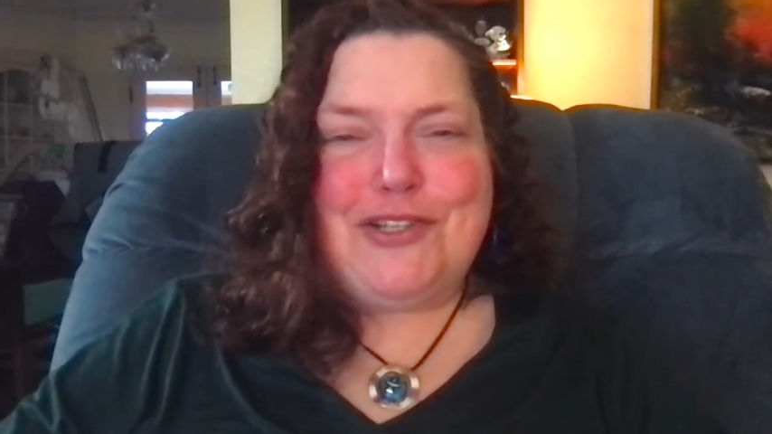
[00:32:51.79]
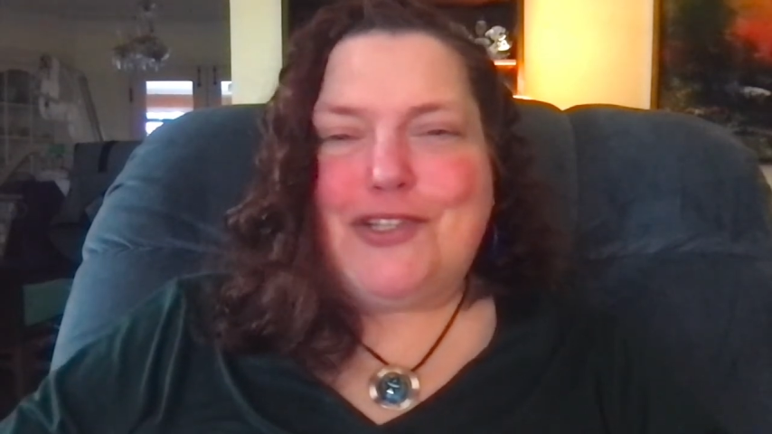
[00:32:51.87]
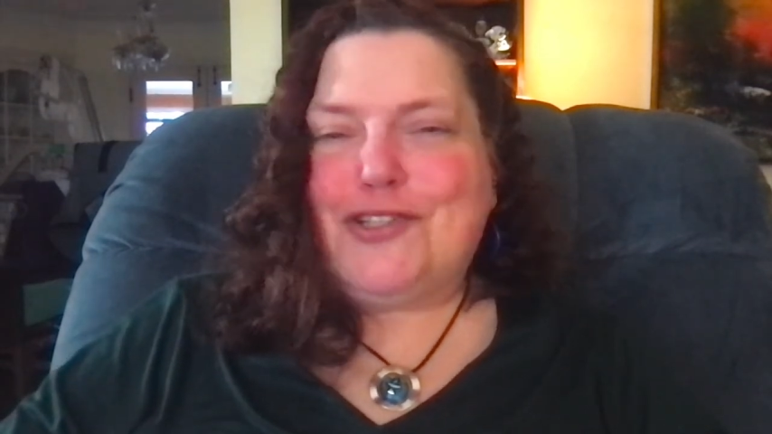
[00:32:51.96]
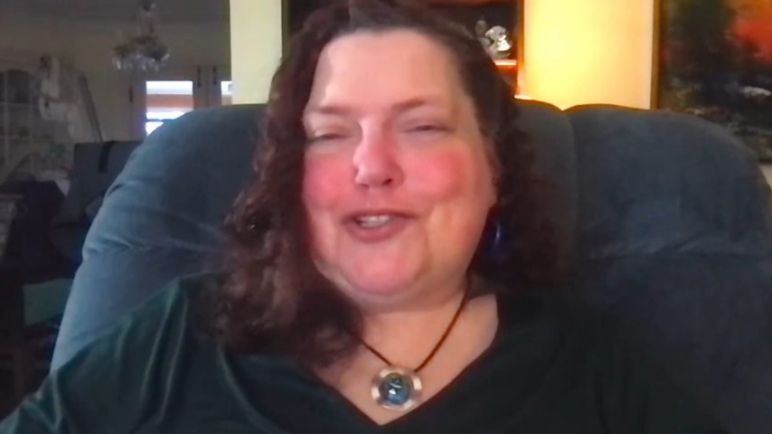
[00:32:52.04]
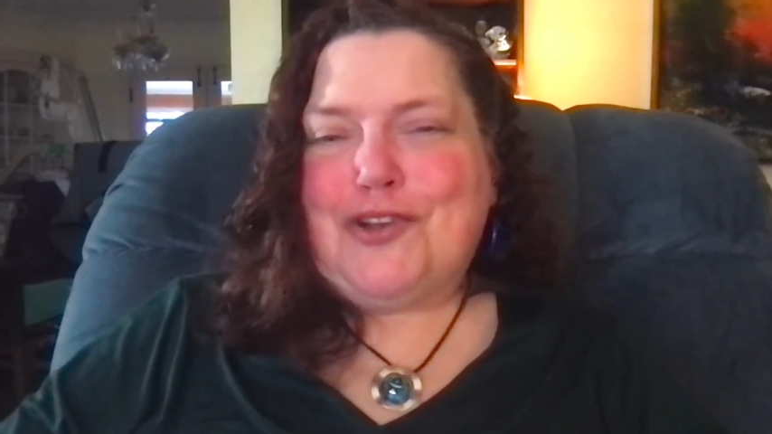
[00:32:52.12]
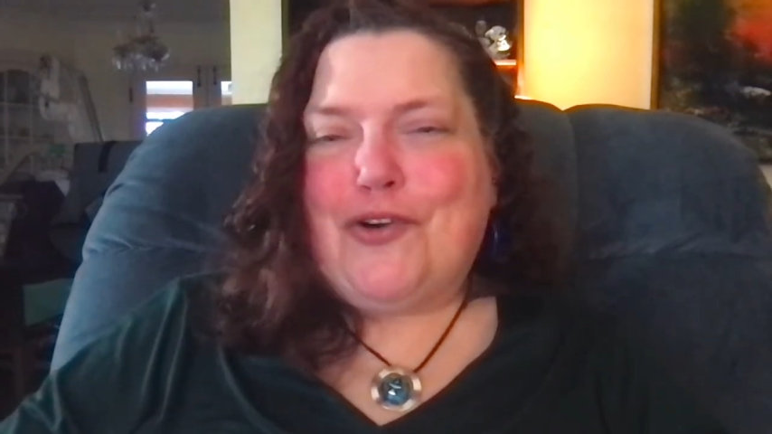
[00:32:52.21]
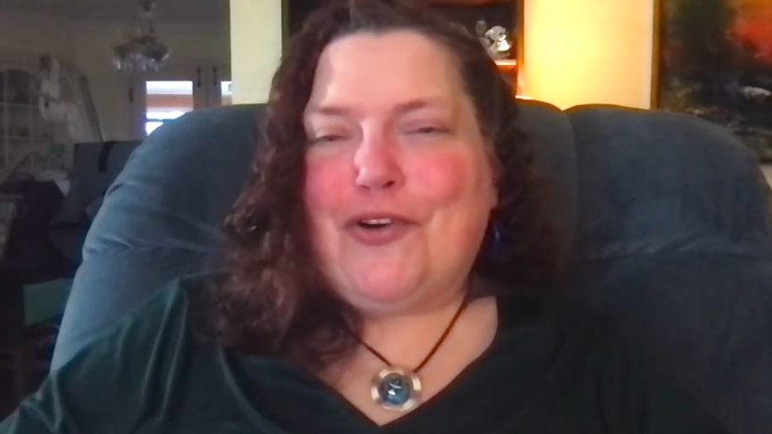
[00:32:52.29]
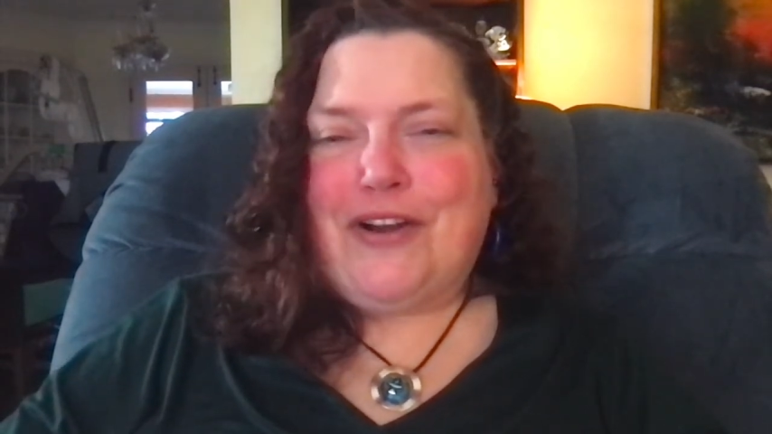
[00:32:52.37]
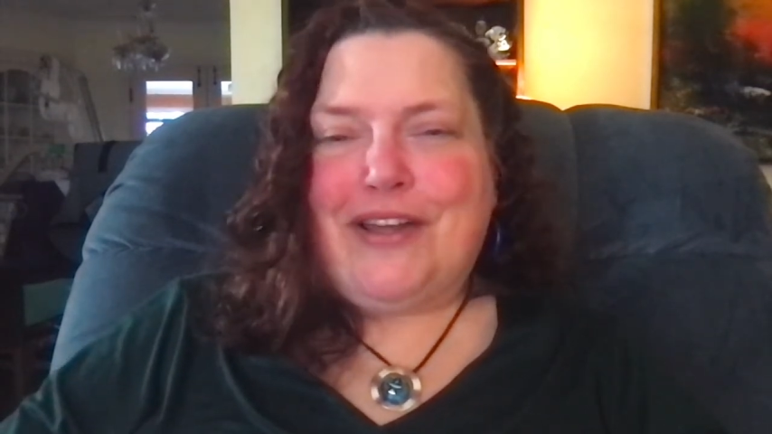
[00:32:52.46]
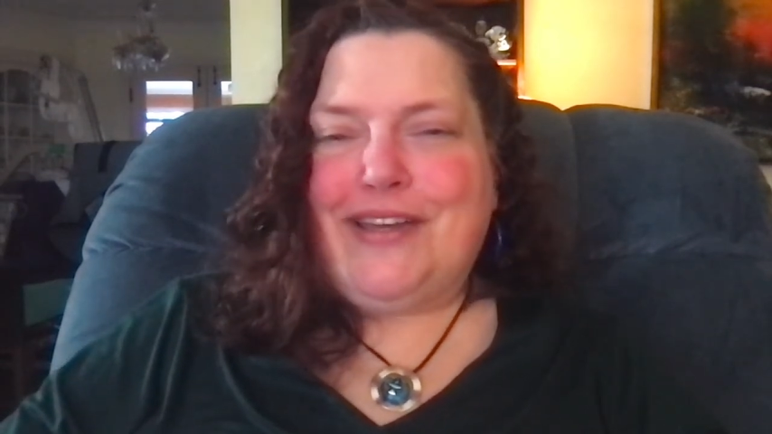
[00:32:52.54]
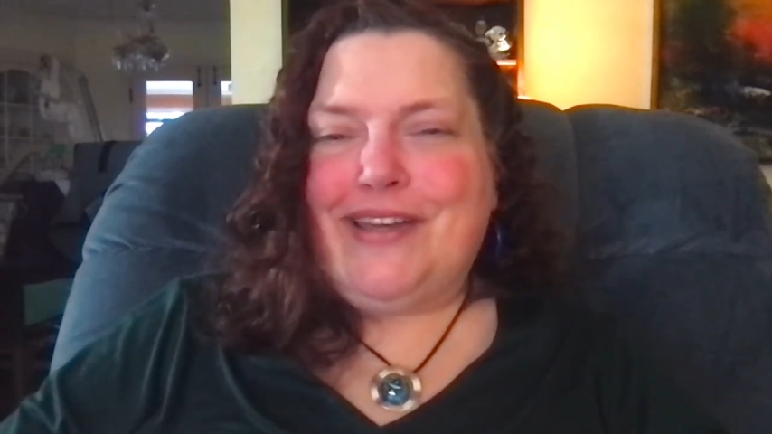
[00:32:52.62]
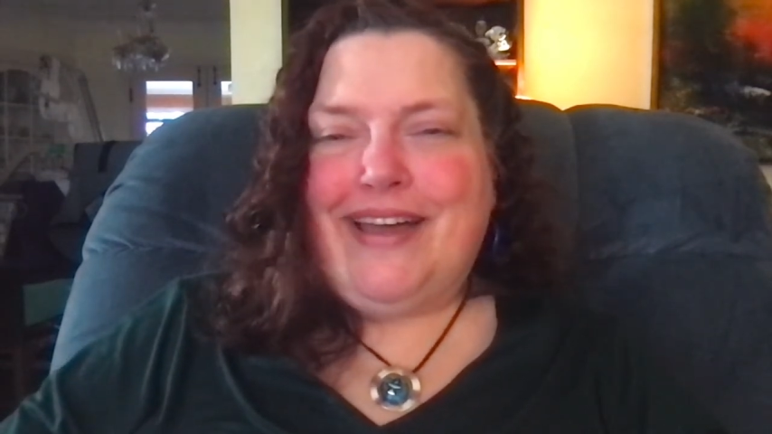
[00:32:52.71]
a
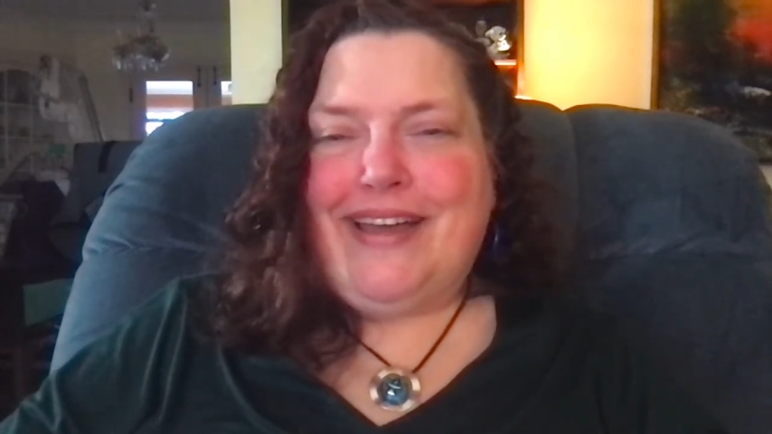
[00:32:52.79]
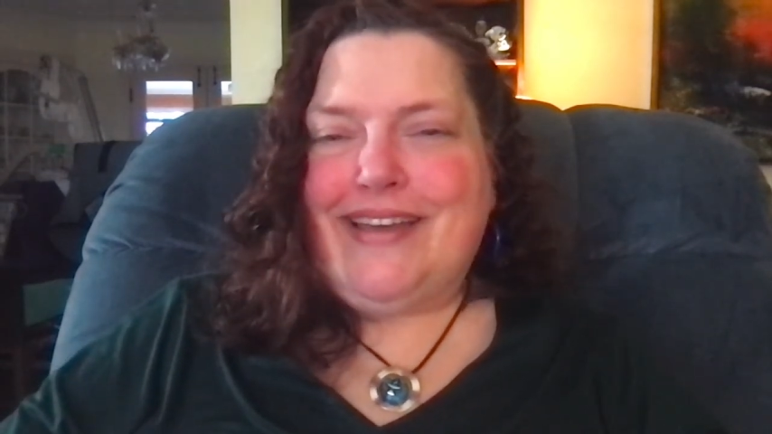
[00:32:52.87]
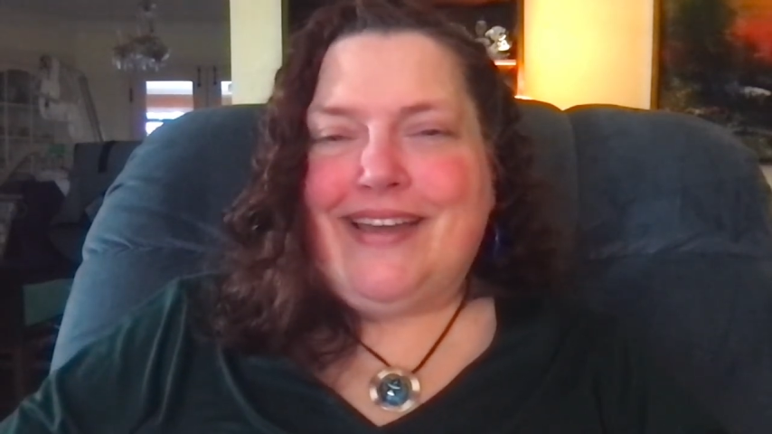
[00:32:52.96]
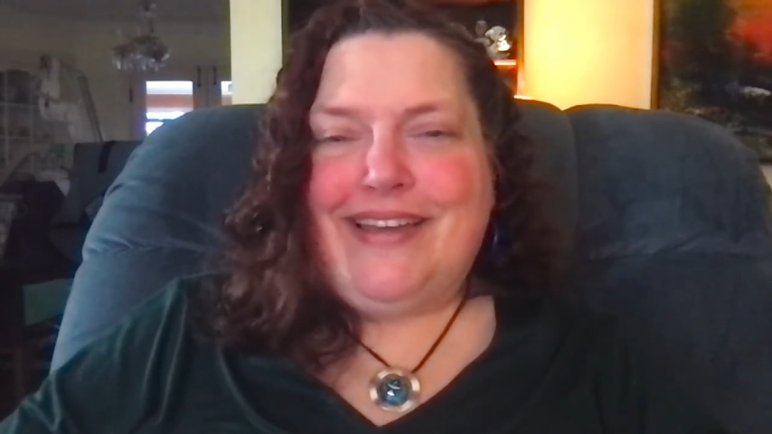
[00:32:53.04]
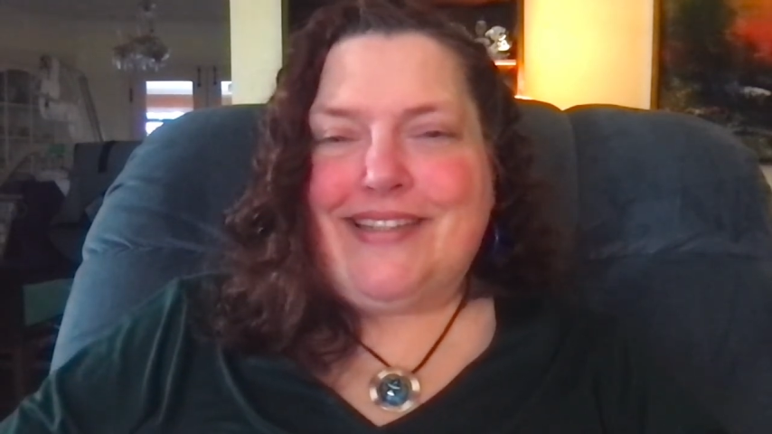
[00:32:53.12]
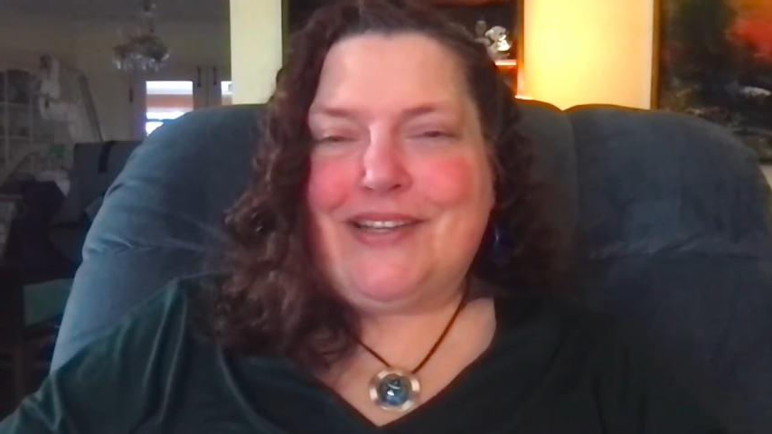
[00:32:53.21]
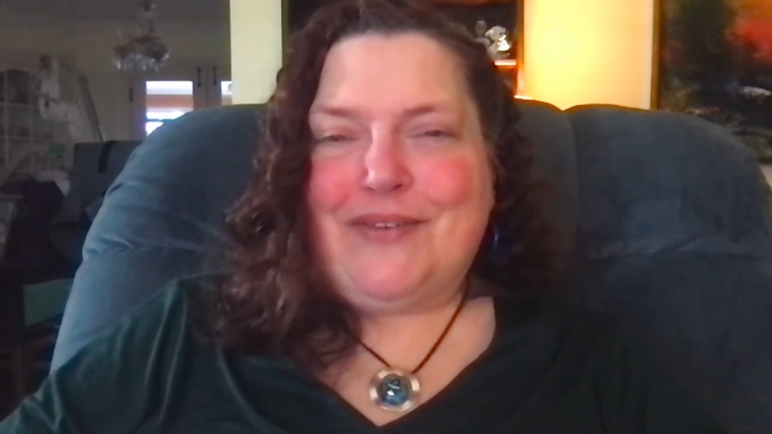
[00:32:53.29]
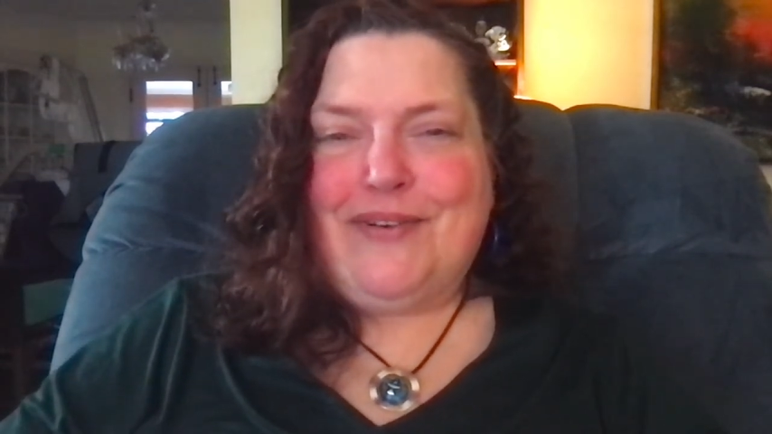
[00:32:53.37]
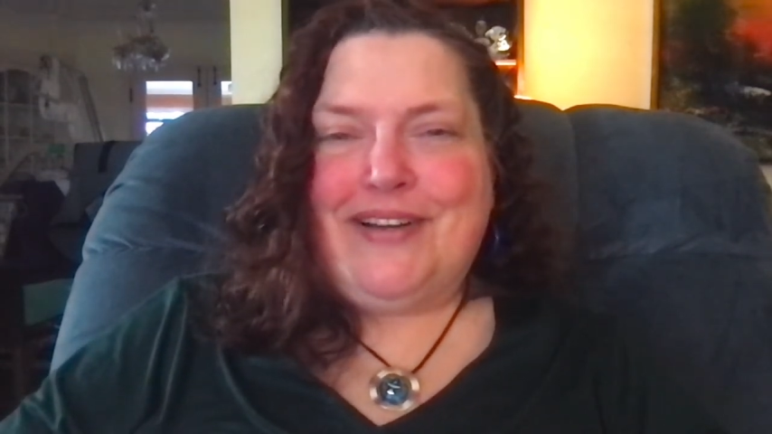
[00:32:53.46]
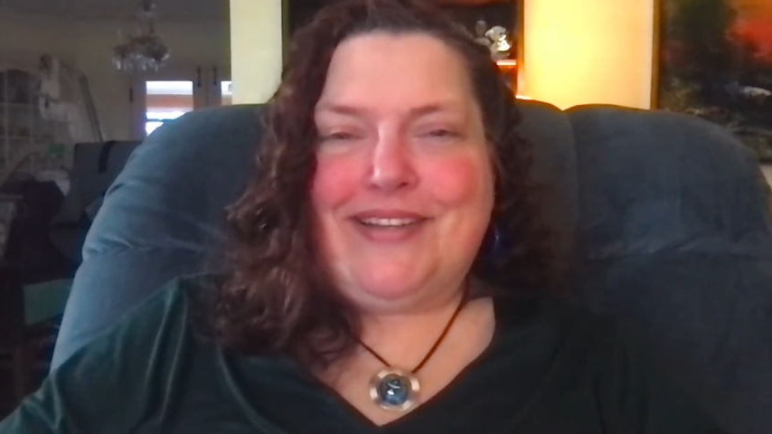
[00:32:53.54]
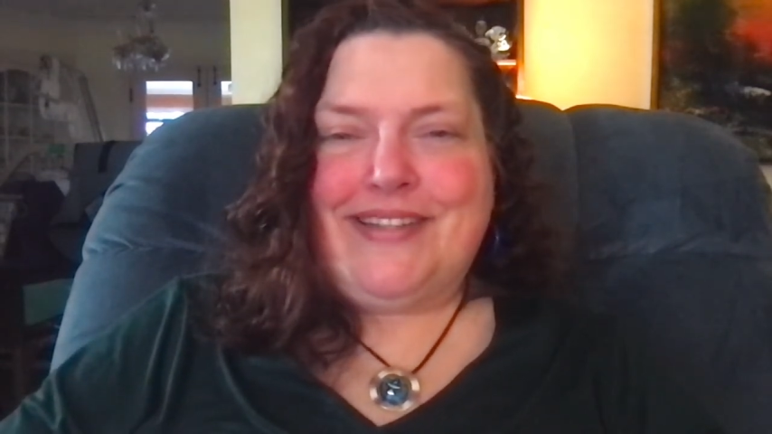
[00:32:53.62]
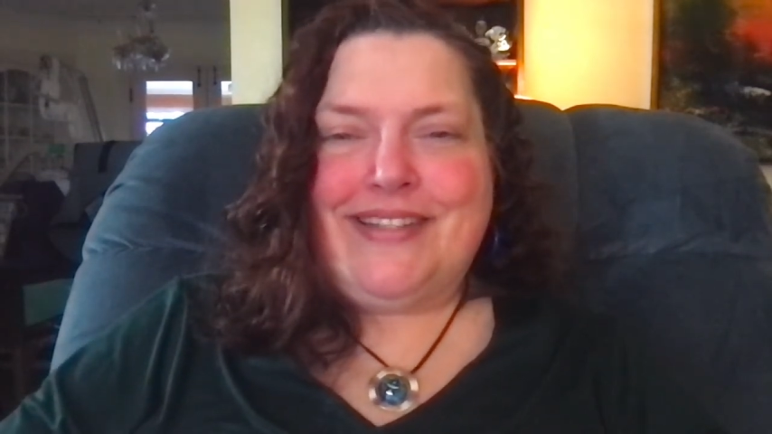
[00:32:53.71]
story as it
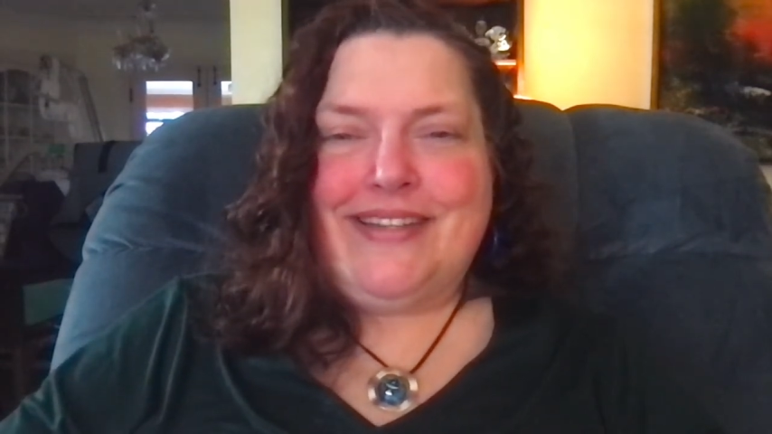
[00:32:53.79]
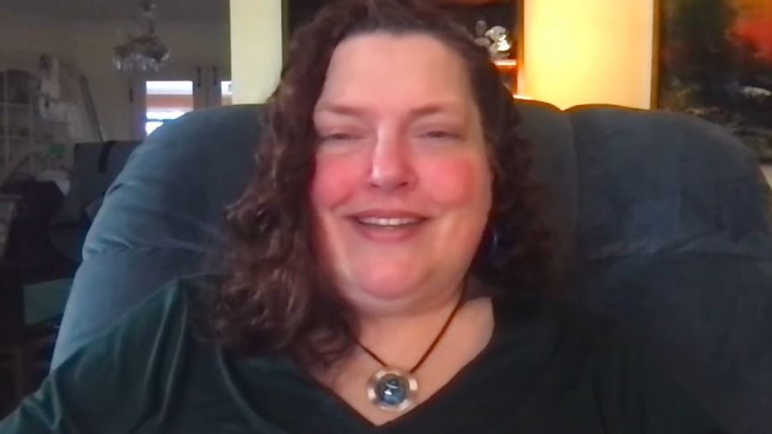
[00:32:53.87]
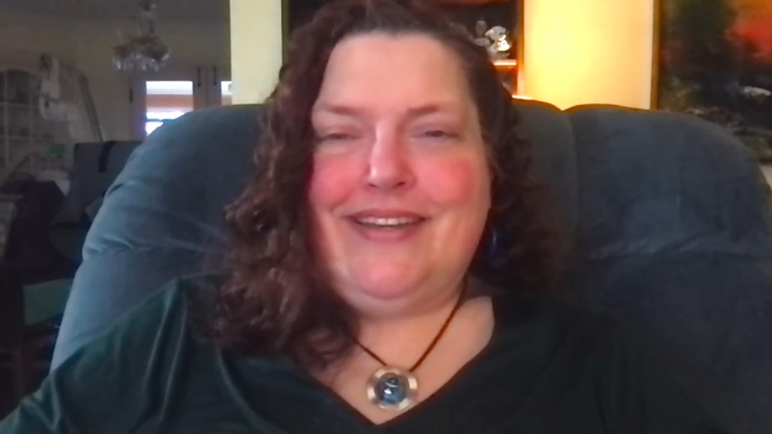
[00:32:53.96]
was